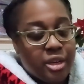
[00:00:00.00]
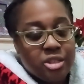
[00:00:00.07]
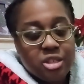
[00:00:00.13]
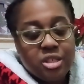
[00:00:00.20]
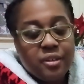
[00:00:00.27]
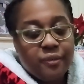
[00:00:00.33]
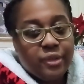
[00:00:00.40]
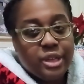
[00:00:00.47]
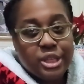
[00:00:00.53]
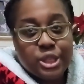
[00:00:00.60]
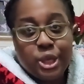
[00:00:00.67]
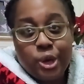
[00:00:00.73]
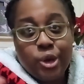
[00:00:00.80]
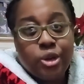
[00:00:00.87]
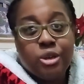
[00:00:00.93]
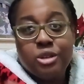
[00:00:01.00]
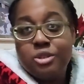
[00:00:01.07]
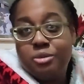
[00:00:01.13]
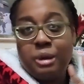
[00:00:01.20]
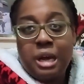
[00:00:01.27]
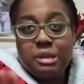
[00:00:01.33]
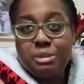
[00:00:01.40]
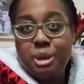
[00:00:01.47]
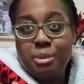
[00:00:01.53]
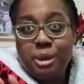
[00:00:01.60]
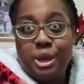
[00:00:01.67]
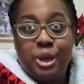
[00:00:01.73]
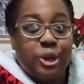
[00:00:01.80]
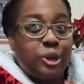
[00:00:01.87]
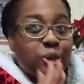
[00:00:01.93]
It's just a fun song, rhymes with
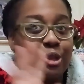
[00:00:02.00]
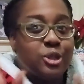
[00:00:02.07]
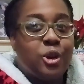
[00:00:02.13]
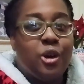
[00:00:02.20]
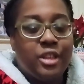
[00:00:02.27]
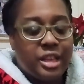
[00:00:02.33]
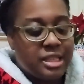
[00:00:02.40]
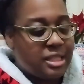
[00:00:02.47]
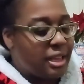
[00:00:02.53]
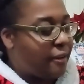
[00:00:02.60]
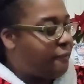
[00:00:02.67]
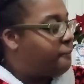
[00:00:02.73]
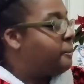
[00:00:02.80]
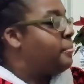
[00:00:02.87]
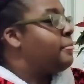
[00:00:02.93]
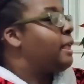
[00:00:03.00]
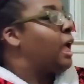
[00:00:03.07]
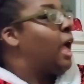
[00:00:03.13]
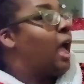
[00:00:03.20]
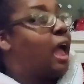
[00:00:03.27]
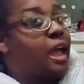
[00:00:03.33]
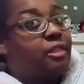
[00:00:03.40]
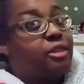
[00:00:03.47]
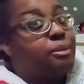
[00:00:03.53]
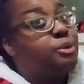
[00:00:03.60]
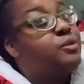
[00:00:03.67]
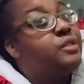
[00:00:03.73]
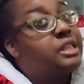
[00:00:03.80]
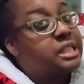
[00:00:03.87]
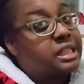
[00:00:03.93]
Mean Girls, all that stuff. And the
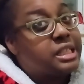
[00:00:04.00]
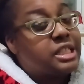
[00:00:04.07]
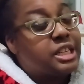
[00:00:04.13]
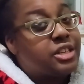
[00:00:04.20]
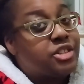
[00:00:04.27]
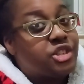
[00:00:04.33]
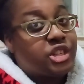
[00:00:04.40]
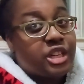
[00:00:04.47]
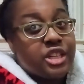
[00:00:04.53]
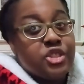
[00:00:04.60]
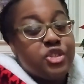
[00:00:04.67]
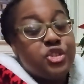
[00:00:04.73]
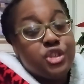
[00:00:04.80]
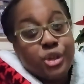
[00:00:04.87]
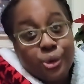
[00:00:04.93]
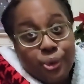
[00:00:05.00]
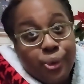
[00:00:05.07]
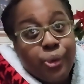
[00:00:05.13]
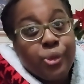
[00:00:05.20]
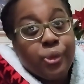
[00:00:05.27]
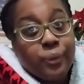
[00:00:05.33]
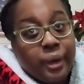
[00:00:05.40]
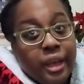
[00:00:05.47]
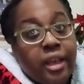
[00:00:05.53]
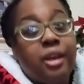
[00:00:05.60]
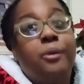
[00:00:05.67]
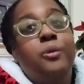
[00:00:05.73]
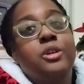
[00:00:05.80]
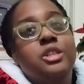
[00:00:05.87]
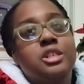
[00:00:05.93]
movie suggestion is Jingle All The Way,
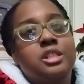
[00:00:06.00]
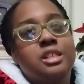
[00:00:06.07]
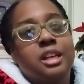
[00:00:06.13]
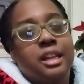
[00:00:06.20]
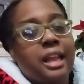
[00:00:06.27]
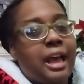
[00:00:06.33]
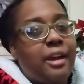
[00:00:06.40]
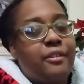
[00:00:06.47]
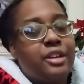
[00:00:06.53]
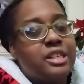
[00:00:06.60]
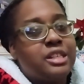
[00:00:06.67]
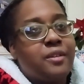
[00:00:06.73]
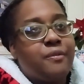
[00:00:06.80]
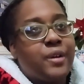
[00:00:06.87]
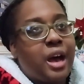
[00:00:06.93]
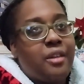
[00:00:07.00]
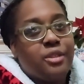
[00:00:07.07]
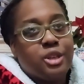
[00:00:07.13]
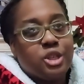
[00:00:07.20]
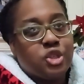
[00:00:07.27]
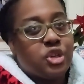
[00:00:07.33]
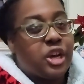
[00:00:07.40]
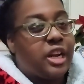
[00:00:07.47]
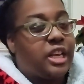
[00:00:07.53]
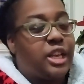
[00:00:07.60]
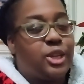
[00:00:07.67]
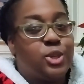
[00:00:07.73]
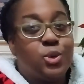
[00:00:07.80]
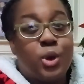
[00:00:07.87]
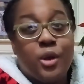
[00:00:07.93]
which is hilarious. A father who's trying to get
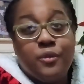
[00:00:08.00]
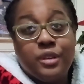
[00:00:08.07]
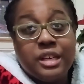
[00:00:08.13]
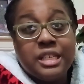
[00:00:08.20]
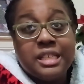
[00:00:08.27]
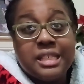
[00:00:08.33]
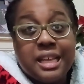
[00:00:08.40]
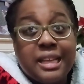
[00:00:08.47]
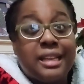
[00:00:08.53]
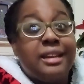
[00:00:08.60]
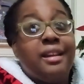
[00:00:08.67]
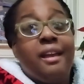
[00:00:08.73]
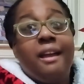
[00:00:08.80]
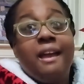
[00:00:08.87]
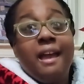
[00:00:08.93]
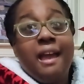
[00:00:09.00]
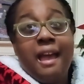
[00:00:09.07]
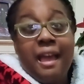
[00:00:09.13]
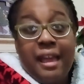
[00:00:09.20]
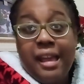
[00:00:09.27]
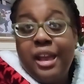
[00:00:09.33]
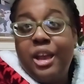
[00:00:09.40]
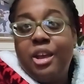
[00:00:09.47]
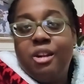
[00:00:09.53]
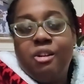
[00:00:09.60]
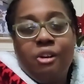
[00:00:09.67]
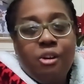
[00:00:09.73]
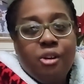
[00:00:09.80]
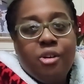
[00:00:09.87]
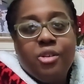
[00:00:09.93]
a toy for his son and
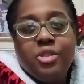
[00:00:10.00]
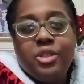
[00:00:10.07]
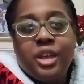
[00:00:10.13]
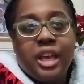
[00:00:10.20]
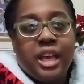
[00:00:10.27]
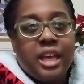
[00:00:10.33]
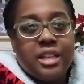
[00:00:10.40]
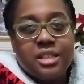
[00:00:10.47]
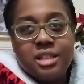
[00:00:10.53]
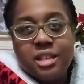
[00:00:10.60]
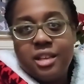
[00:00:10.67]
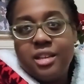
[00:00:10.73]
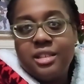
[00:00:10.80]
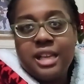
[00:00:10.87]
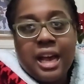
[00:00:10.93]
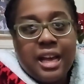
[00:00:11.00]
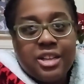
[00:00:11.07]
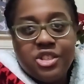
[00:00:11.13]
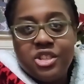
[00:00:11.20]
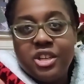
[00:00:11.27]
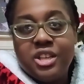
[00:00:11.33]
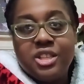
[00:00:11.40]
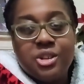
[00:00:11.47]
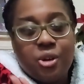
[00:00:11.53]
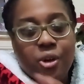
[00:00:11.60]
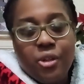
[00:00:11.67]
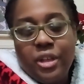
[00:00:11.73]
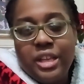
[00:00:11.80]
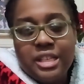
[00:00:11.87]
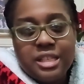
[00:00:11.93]
all the antics, hijinks, all
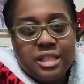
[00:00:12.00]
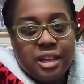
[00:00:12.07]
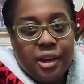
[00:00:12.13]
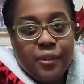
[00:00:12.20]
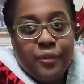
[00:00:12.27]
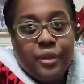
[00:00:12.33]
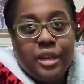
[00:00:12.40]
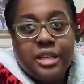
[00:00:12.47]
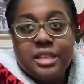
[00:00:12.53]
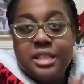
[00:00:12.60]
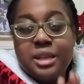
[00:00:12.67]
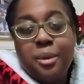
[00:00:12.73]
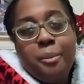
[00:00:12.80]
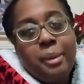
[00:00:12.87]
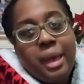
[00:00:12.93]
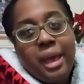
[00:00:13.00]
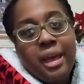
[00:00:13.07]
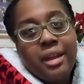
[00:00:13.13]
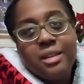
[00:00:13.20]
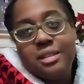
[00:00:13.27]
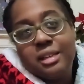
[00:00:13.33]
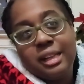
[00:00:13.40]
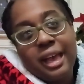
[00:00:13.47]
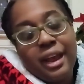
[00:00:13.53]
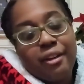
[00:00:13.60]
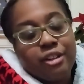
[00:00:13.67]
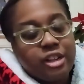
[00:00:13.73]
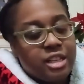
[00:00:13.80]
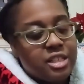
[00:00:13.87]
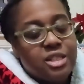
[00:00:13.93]
that stuff. And Sinbad is
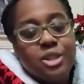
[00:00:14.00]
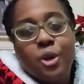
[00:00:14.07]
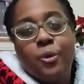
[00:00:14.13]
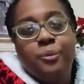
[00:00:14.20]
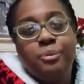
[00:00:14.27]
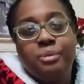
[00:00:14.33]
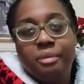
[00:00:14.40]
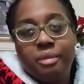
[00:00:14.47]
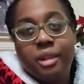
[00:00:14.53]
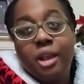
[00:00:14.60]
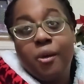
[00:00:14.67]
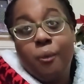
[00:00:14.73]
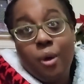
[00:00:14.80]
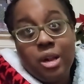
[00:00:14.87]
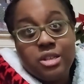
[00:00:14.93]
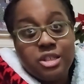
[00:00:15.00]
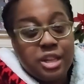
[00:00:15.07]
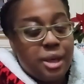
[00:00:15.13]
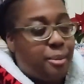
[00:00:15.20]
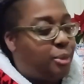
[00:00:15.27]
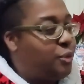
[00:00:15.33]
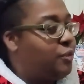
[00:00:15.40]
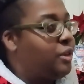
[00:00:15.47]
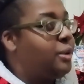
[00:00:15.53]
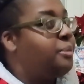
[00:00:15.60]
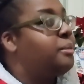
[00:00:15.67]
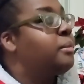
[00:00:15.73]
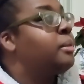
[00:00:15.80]
hilarious. So watch that movie.